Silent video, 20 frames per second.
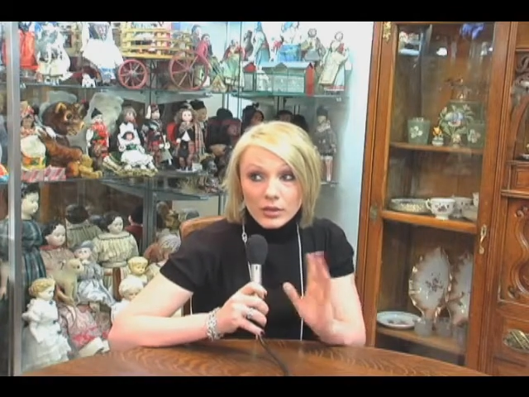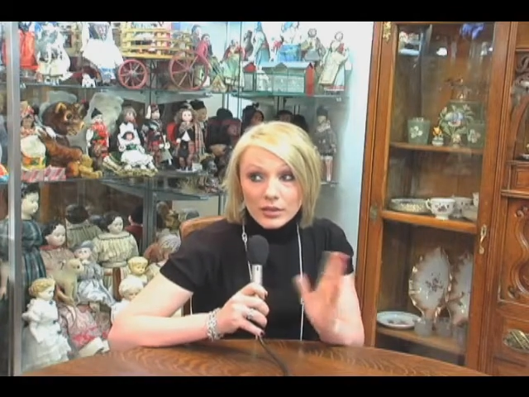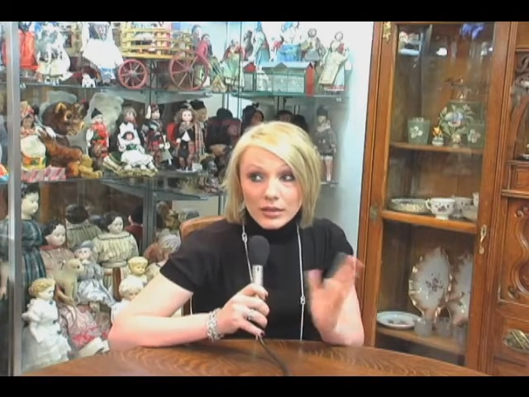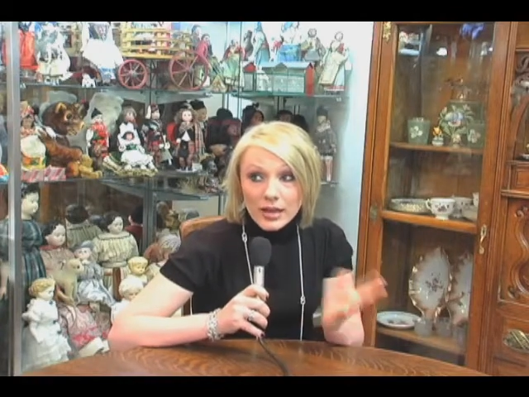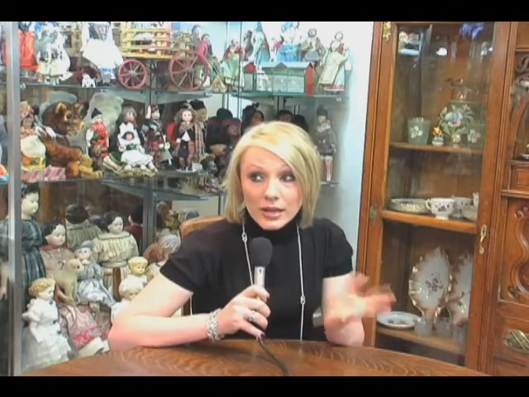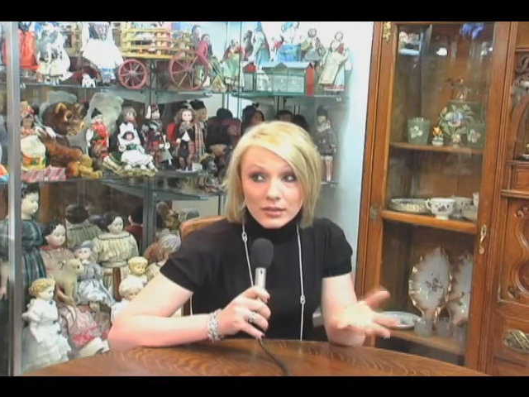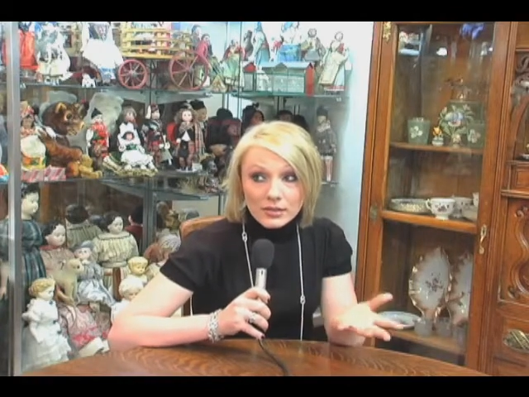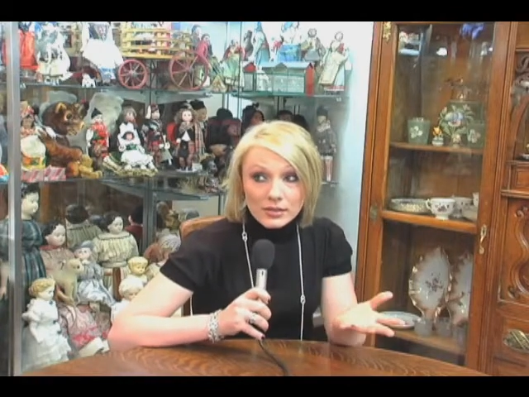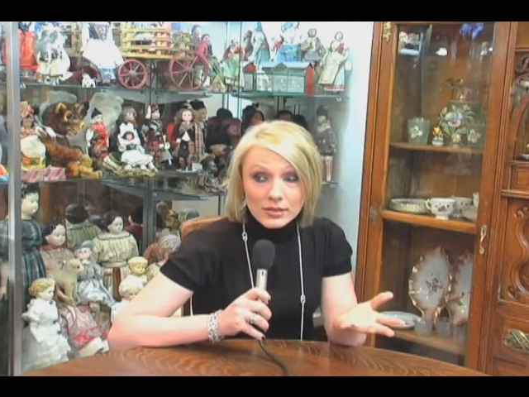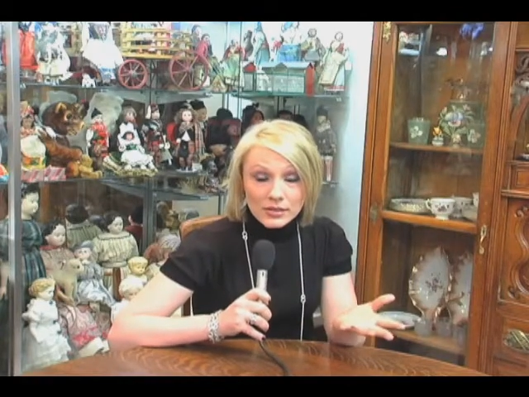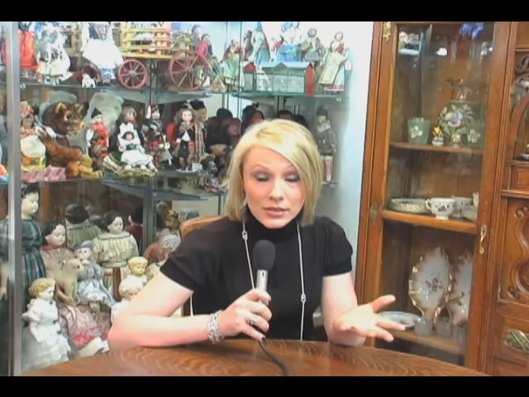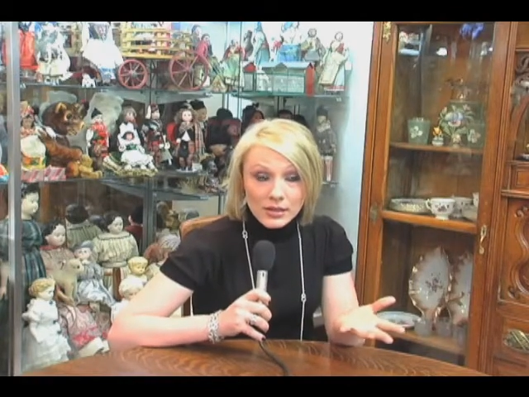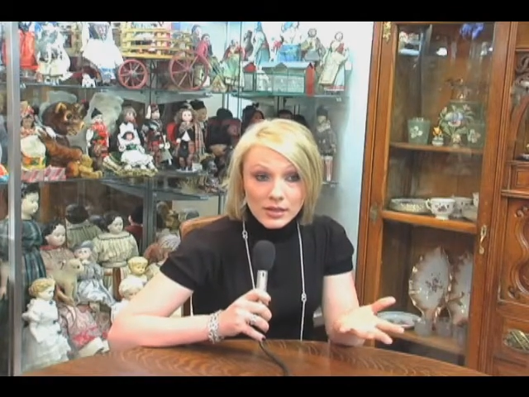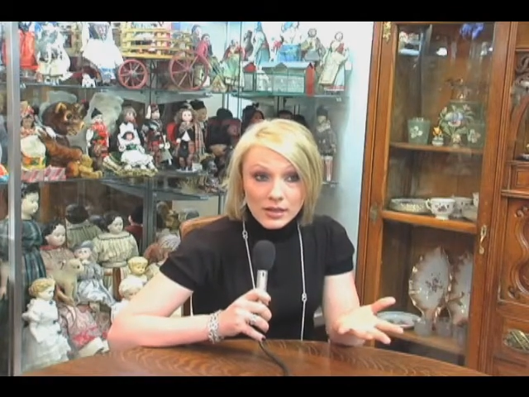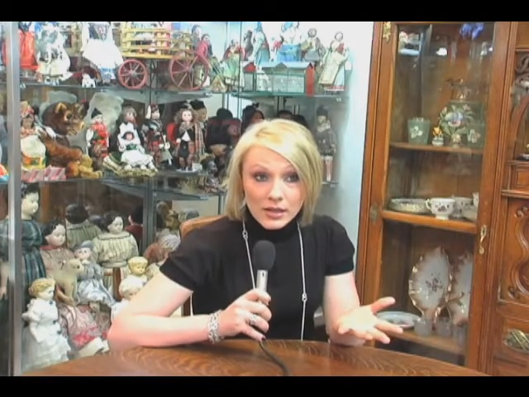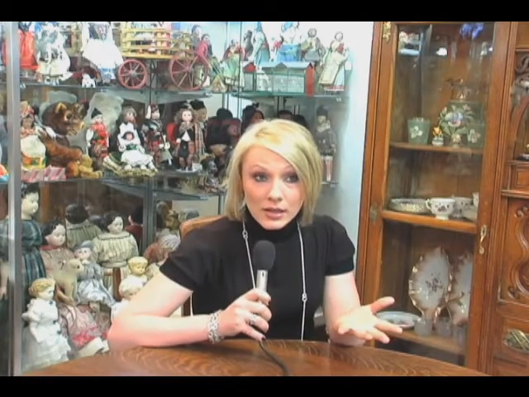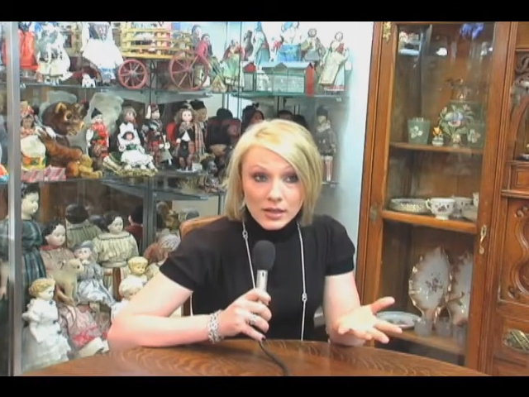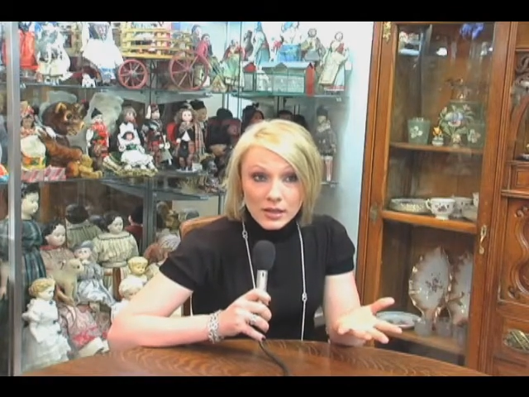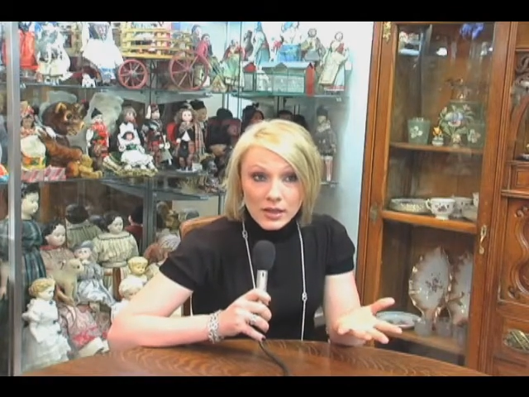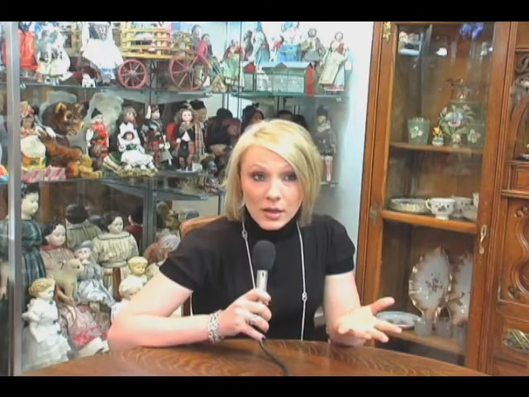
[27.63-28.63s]
the next
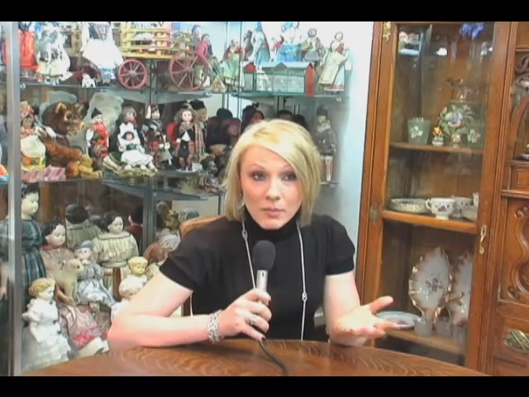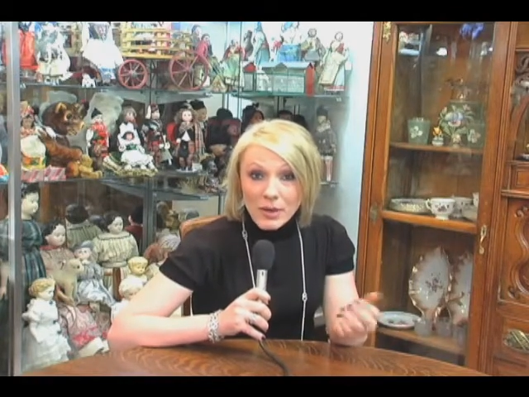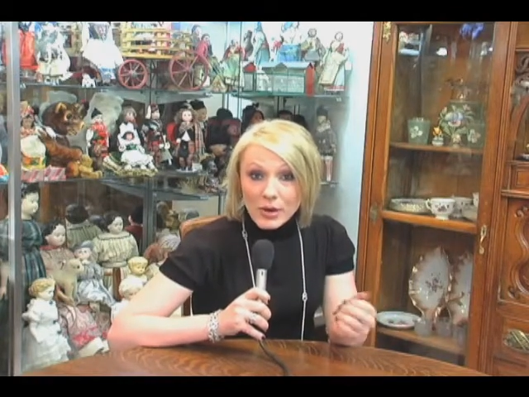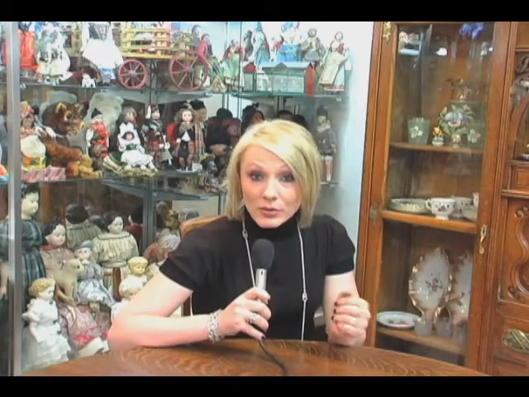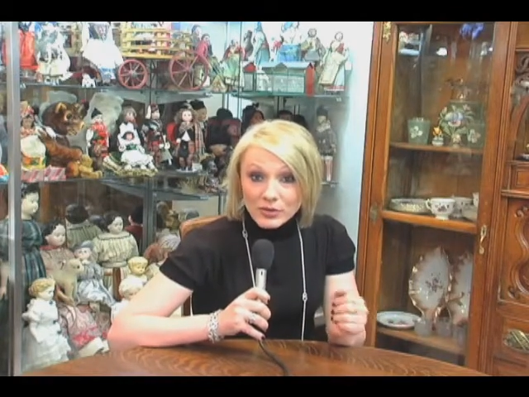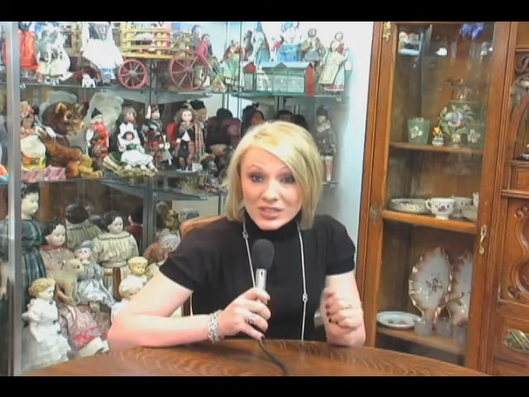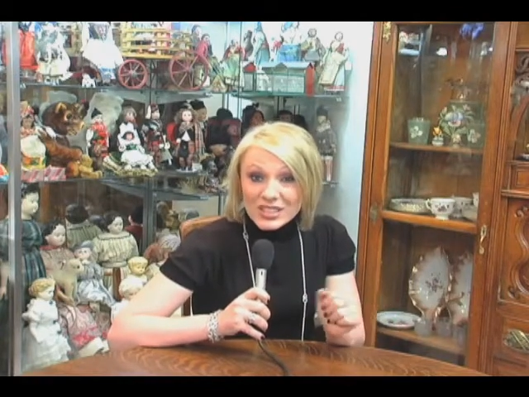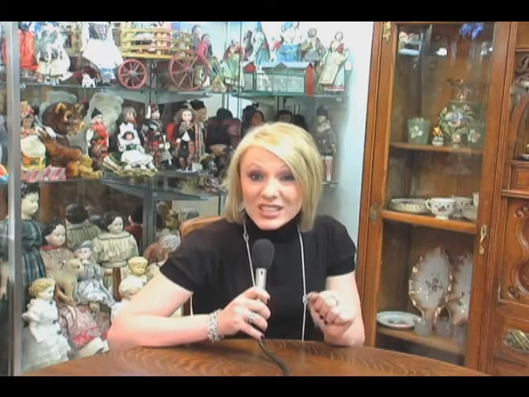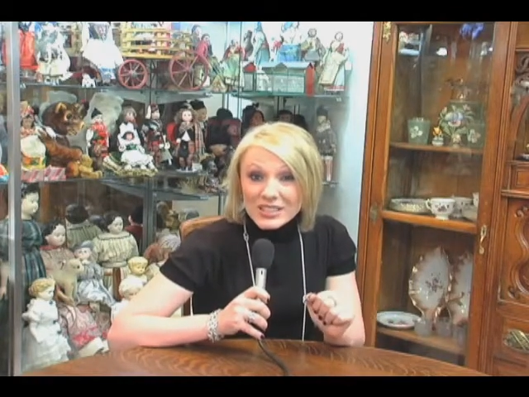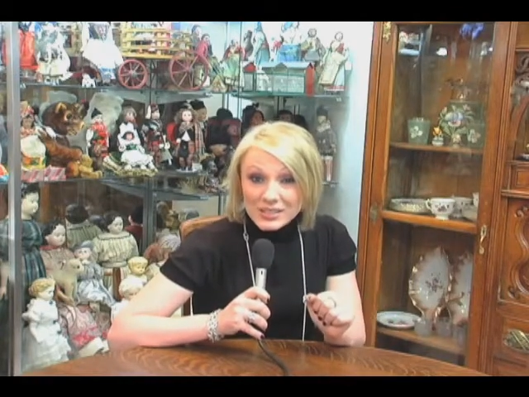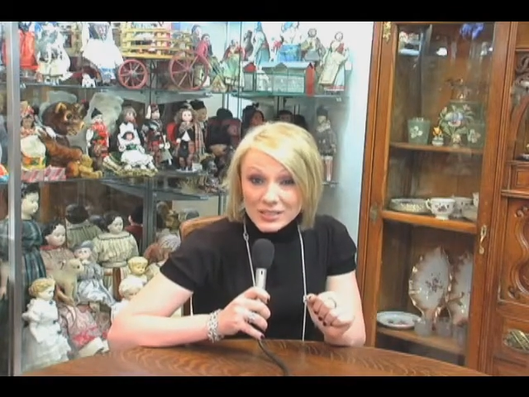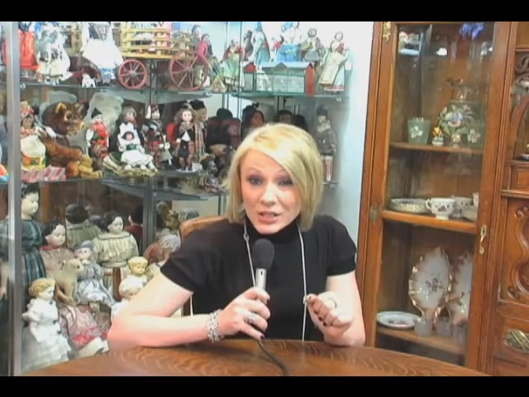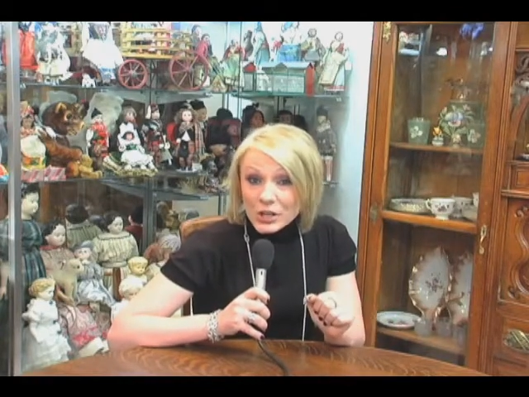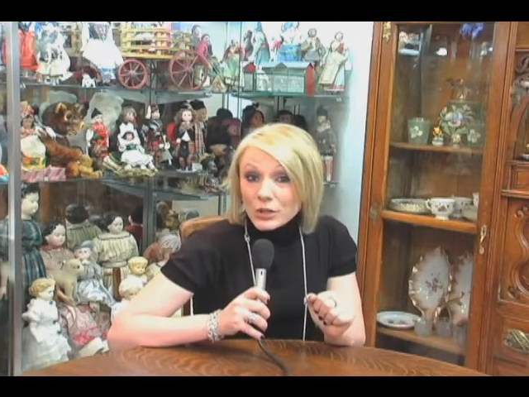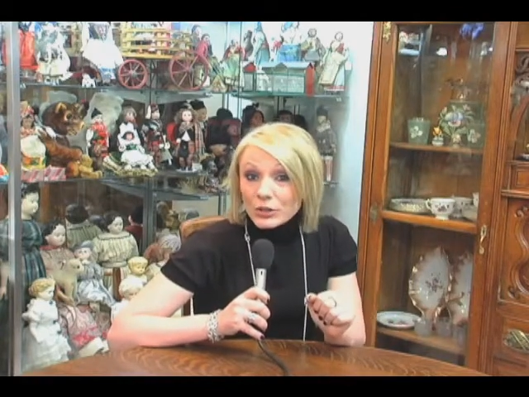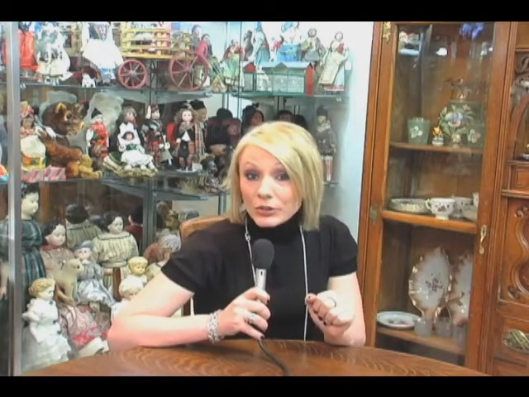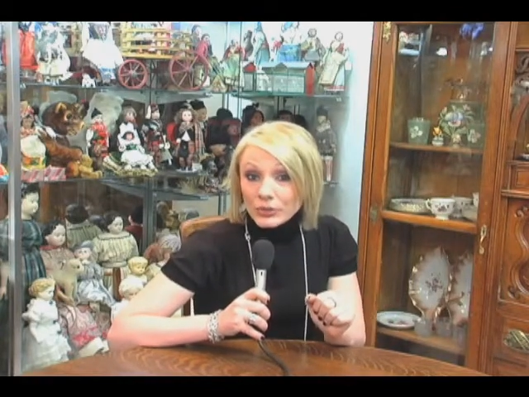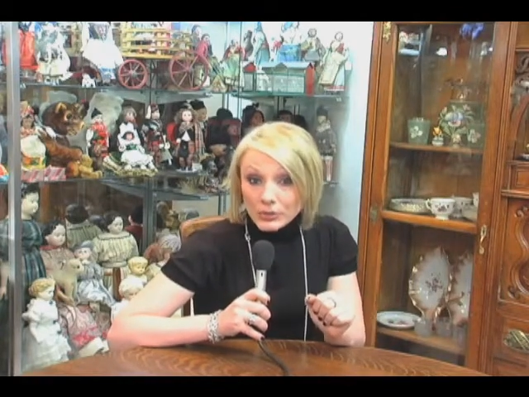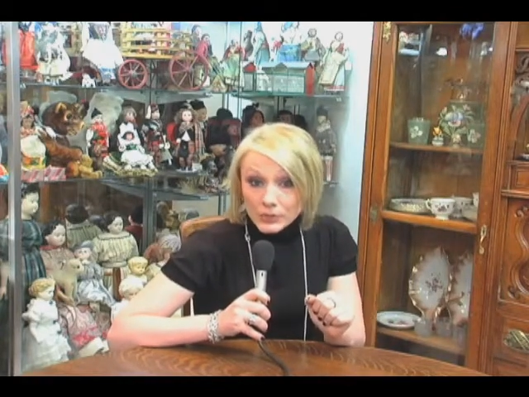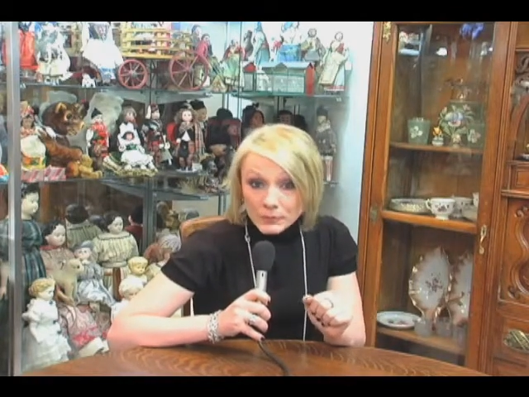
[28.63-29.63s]
about 6
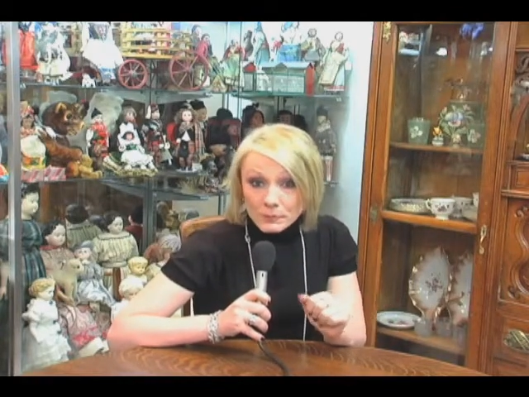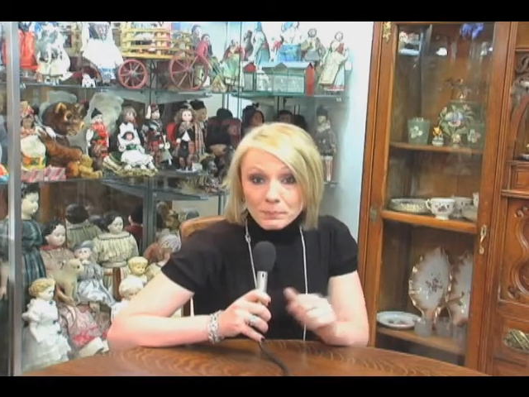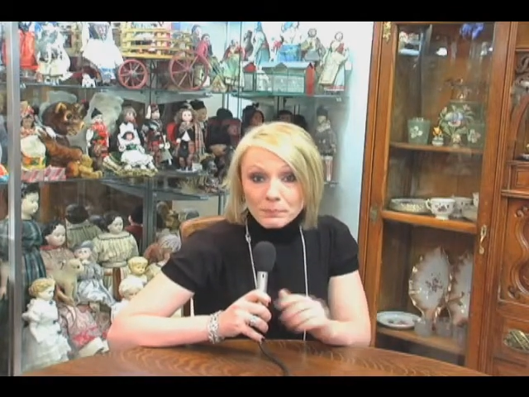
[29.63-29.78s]
years